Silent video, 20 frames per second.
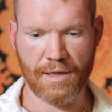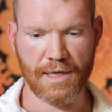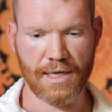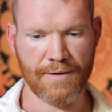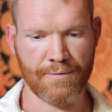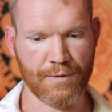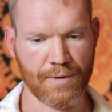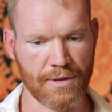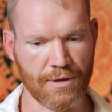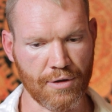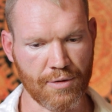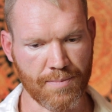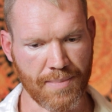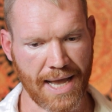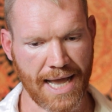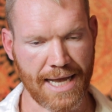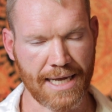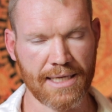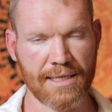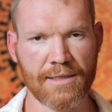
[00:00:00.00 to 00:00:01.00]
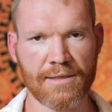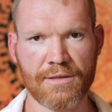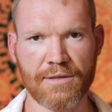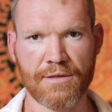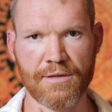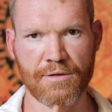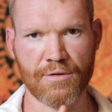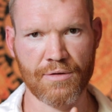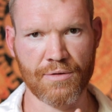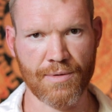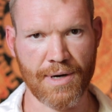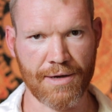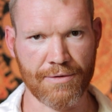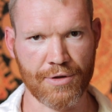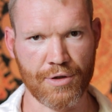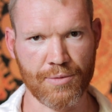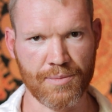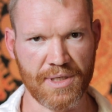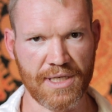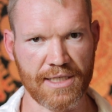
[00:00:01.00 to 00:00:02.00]
if we look back throughout
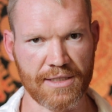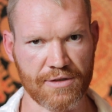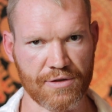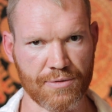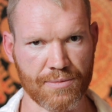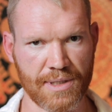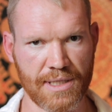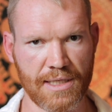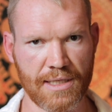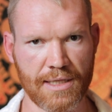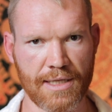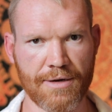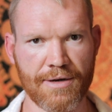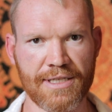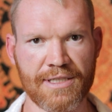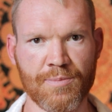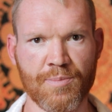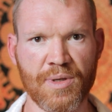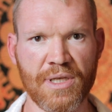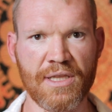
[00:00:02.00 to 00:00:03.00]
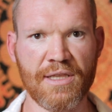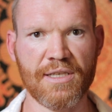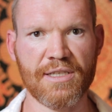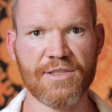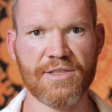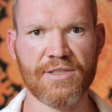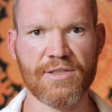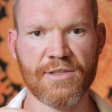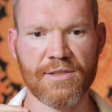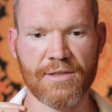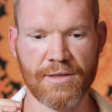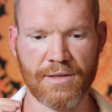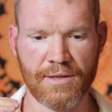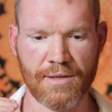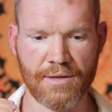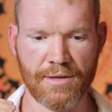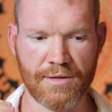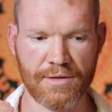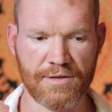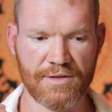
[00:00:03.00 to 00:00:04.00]
human history, there has been this
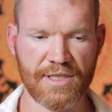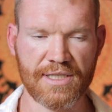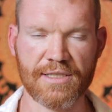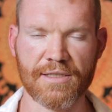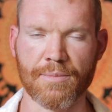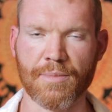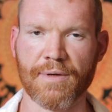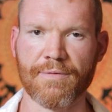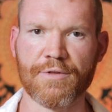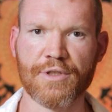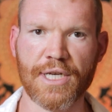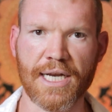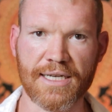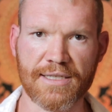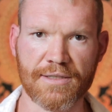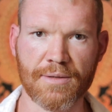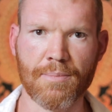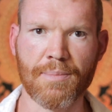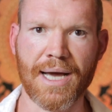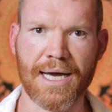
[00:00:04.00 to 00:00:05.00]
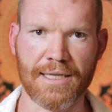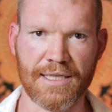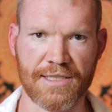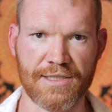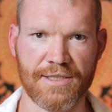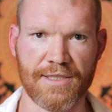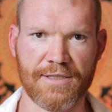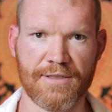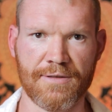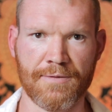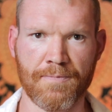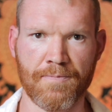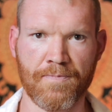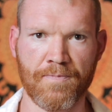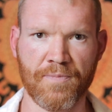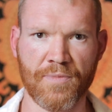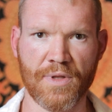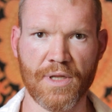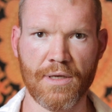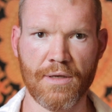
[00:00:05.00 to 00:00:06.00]
system of checks and balances.
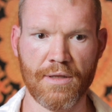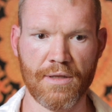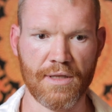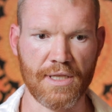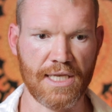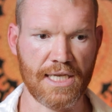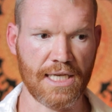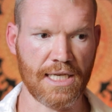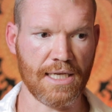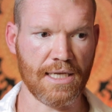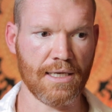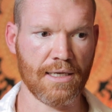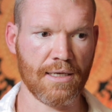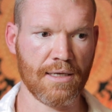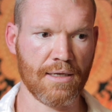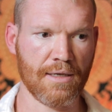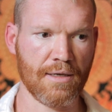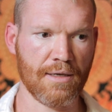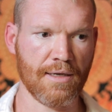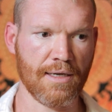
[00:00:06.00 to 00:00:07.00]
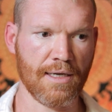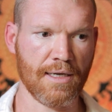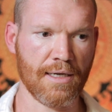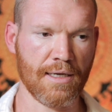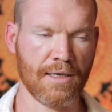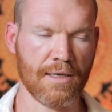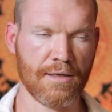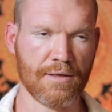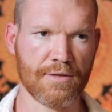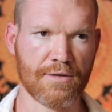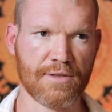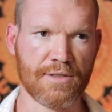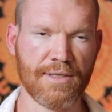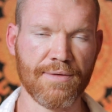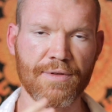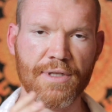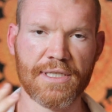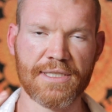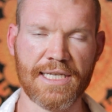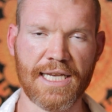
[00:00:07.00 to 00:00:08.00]
The
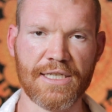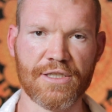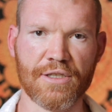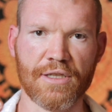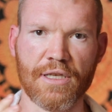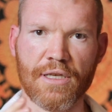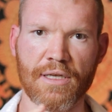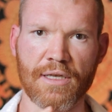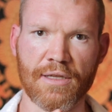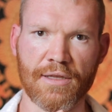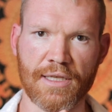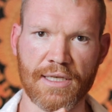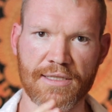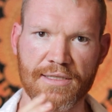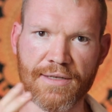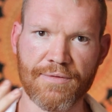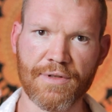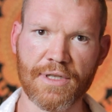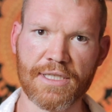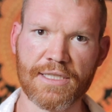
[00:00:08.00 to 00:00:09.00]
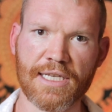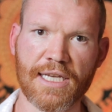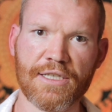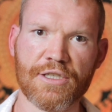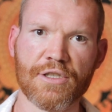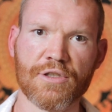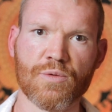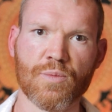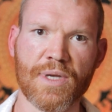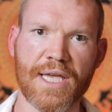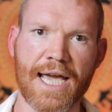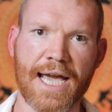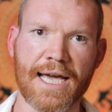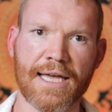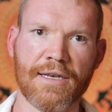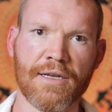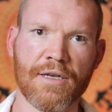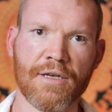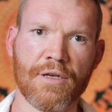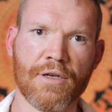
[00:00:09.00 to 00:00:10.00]
civilizations we
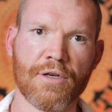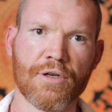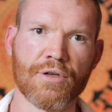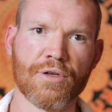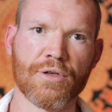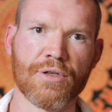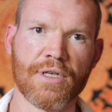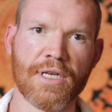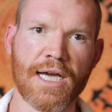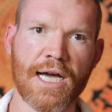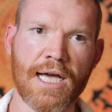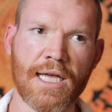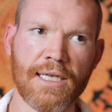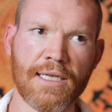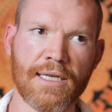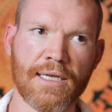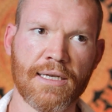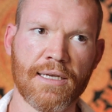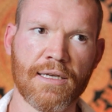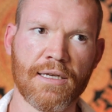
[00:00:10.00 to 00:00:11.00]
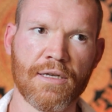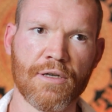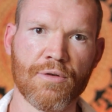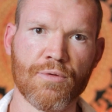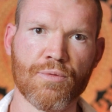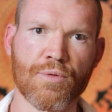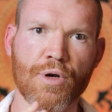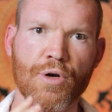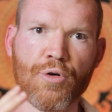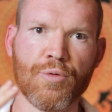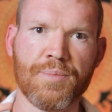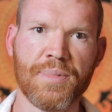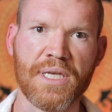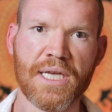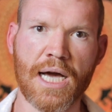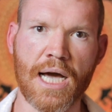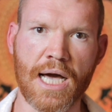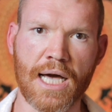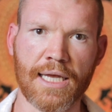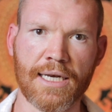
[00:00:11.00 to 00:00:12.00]
had could not grow
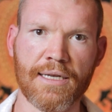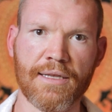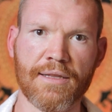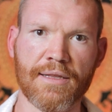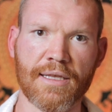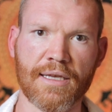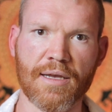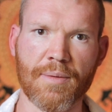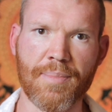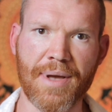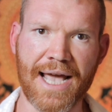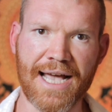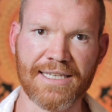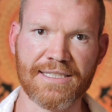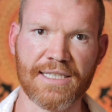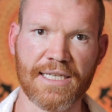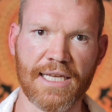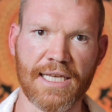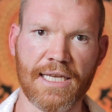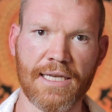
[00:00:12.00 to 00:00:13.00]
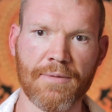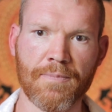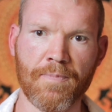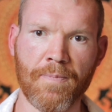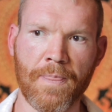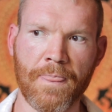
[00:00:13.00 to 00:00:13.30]
beyond the capacity